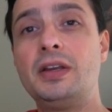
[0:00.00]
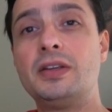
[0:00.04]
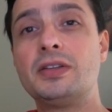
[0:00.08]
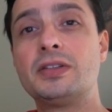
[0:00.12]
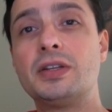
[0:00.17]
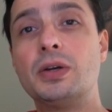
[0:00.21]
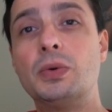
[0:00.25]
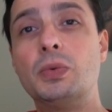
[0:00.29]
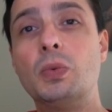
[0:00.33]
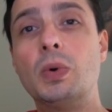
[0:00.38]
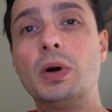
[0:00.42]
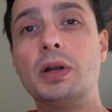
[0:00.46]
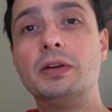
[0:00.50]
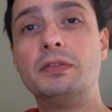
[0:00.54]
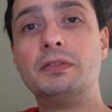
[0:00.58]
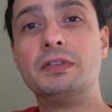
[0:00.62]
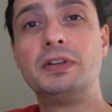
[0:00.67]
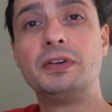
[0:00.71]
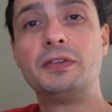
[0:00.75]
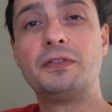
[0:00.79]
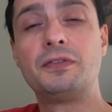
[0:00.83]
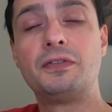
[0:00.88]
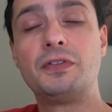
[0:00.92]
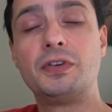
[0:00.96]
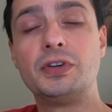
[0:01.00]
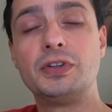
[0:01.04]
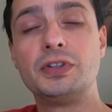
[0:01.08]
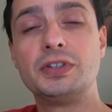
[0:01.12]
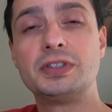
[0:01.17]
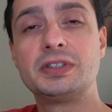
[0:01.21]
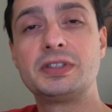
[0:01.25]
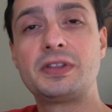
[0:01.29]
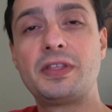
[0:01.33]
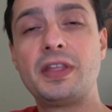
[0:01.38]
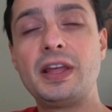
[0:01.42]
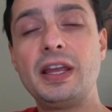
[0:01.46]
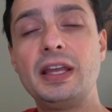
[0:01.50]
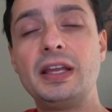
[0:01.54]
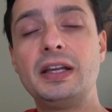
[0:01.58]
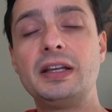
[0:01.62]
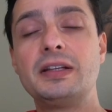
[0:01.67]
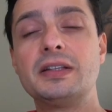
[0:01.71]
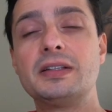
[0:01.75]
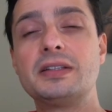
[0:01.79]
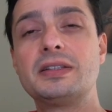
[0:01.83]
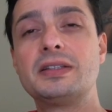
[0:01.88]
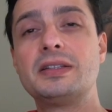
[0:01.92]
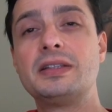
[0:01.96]
So one of the first
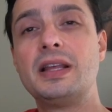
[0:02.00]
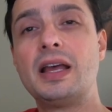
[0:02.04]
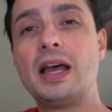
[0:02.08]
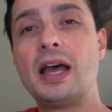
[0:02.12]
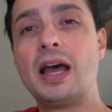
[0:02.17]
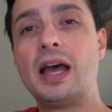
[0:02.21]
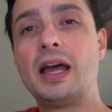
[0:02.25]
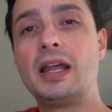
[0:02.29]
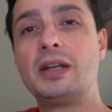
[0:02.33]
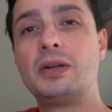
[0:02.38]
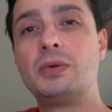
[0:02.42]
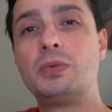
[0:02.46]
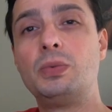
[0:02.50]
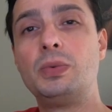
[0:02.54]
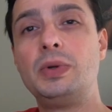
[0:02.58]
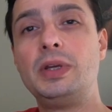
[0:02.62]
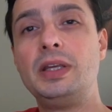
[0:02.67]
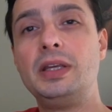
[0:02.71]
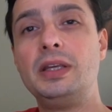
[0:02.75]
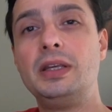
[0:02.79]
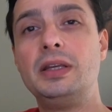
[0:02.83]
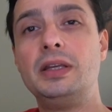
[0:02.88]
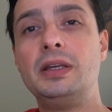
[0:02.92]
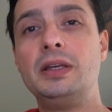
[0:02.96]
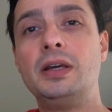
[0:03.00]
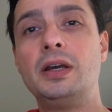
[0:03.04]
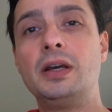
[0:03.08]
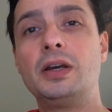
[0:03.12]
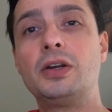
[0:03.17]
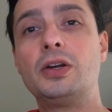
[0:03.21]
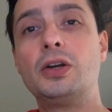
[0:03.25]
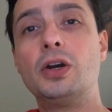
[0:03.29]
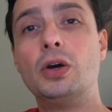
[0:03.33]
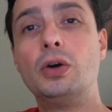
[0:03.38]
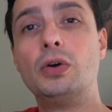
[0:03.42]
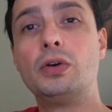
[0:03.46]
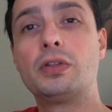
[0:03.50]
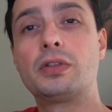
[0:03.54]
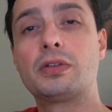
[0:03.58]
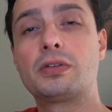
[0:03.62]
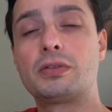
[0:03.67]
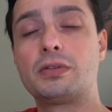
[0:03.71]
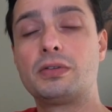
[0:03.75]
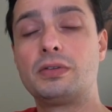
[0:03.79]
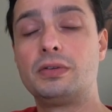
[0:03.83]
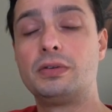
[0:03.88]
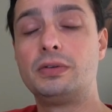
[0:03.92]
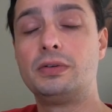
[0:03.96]
things that we go
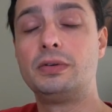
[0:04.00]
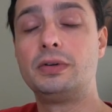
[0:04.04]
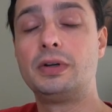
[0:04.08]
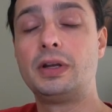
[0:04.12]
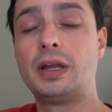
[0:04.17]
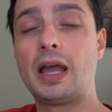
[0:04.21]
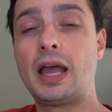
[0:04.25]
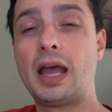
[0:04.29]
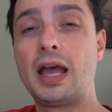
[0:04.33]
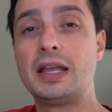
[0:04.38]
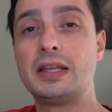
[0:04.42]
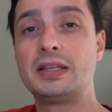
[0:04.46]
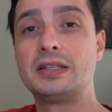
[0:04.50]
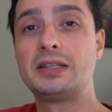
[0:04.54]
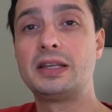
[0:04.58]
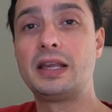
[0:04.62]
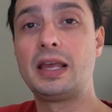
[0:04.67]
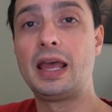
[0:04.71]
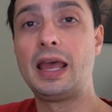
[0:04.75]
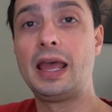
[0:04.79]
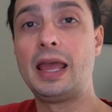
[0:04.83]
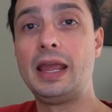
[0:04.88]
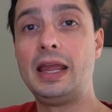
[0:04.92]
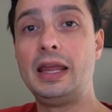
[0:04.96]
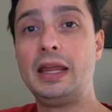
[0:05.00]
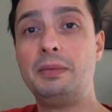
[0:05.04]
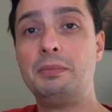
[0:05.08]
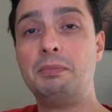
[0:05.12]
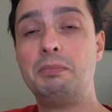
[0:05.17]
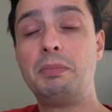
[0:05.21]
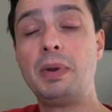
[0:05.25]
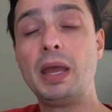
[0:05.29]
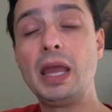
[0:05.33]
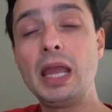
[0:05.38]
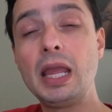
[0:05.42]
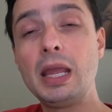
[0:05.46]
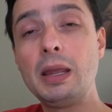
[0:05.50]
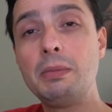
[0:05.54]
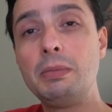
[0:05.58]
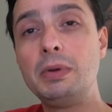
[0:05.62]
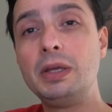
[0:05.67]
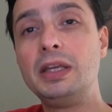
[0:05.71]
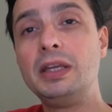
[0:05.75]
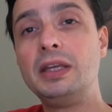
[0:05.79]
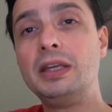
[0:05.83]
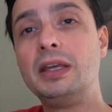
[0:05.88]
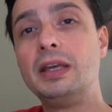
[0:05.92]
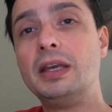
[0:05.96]
through as a
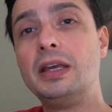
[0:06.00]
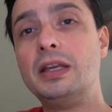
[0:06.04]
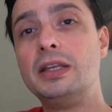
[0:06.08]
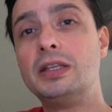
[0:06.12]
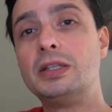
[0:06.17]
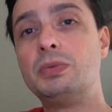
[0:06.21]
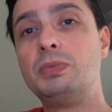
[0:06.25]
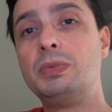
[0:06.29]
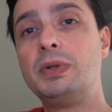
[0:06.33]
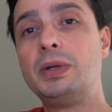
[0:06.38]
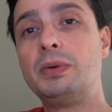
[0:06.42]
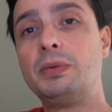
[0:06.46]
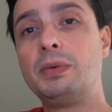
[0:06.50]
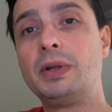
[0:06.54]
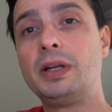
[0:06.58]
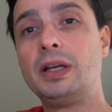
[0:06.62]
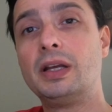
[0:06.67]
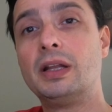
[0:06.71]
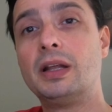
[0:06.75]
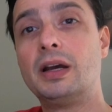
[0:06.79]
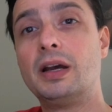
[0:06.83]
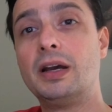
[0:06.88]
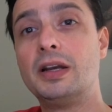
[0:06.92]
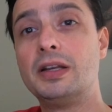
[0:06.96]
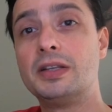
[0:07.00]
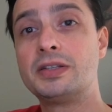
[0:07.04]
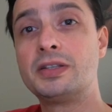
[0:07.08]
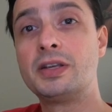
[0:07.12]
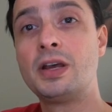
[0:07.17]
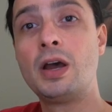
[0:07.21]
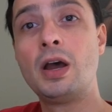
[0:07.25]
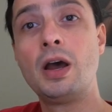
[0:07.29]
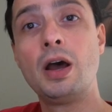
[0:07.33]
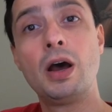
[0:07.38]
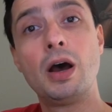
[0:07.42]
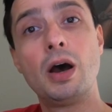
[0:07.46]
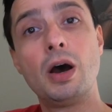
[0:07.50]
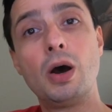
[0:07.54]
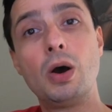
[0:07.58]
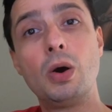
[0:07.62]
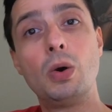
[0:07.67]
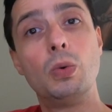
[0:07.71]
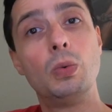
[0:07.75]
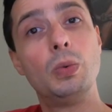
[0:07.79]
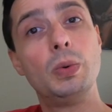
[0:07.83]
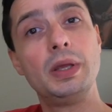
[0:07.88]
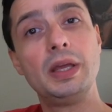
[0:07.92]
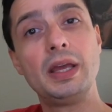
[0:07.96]
baby is we realize,
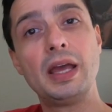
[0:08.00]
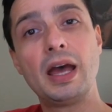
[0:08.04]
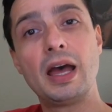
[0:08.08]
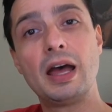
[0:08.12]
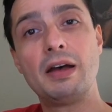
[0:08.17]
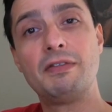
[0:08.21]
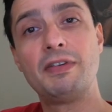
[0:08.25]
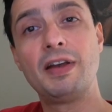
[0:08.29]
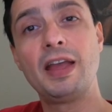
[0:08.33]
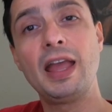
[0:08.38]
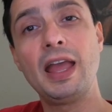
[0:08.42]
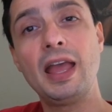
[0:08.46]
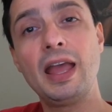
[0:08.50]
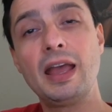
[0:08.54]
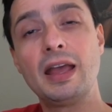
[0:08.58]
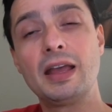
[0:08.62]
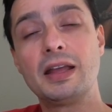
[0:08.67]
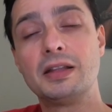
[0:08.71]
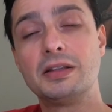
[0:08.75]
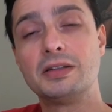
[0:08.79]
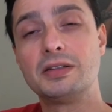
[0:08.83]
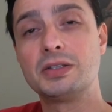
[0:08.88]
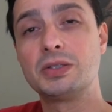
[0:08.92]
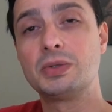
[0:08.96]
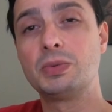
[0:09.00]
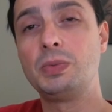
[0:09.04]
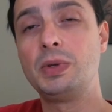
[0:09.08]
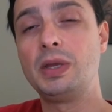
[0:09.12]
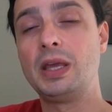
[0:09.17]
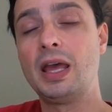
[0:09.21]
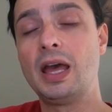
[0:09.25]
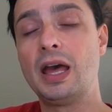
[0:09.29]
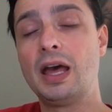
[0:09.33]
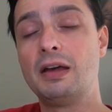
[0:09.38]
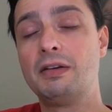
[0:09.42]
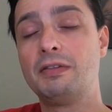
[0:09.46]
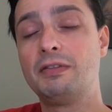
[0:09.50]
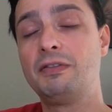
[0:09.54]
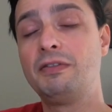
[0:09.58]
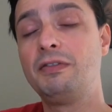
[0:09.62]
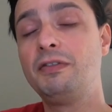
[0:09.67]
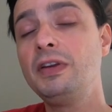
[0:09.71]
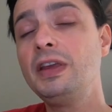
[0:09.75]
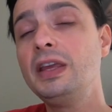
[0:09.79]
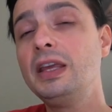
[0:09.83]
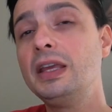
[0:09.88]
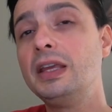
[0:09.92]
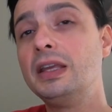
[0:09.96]
oh, we have hands, we have
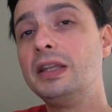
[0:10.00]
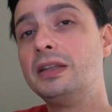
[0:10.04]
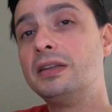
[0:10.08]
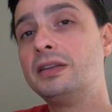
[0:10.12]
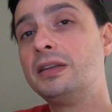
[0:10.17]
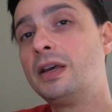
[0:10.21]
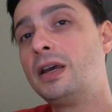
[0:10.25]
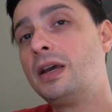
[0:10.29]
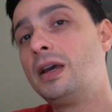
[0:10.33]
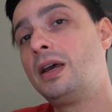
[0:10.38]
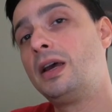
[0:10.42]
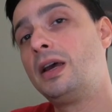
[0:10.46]
feet,